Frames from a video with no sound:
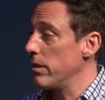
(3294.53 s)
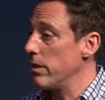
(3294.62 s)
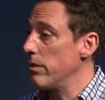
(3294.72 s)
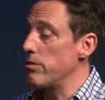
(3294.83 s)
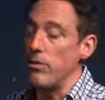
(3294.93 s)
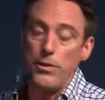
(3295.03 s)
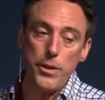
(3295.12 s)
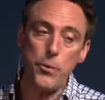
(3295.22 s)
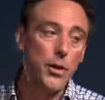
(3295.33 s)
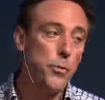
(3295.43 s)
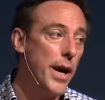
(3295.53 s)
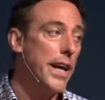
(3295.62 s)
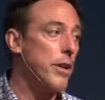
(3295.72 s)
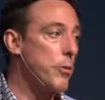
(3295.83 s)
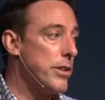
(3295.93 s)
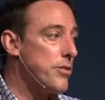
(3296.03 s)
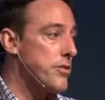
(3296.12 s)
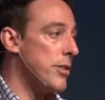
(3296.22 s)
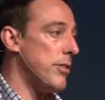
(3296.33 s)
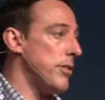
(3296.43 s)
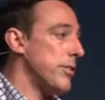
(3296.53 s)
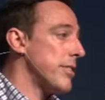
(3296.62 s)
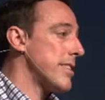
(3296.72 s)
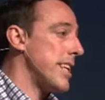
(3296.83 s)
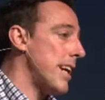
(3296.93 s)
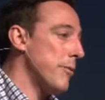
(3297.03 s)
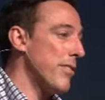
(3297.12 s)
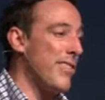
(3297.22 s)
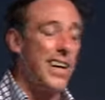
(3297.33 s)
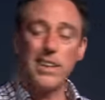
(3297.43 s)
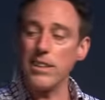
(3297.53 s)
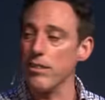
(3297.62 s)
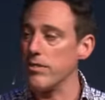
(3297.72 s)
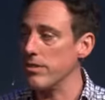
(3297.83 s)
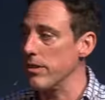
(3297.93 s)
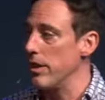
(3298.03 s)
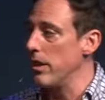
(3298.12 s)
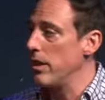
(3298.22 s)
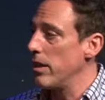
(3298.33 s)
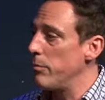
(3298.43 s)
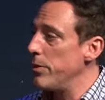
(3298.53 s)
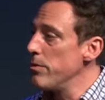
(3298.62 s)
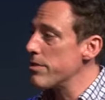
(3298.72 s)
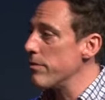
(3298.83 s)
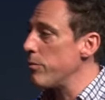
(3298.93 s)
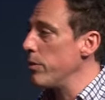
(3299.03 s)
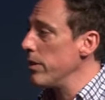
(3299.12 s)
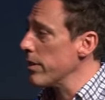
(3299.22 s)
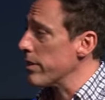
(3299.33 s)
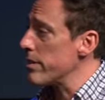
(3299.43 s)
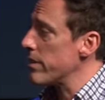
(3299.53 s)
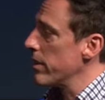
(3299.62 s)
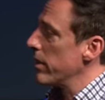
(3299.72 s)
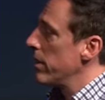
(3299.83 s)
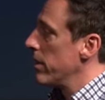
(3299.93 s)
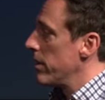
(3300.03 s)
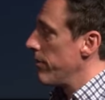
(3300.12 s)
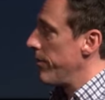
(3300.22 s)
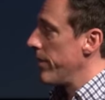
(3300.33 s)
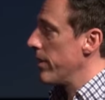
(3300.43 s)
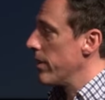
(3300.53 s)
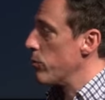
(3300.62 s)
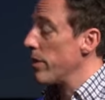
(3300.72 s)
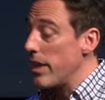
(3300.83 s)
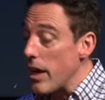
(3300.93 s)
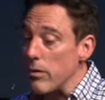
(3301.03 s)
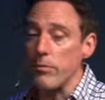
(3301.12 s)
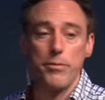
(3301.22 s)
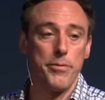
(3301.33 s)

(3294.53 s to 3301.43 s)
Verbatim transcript: And there's only one way to win souls. It's not with violence or abusive words. It's with love.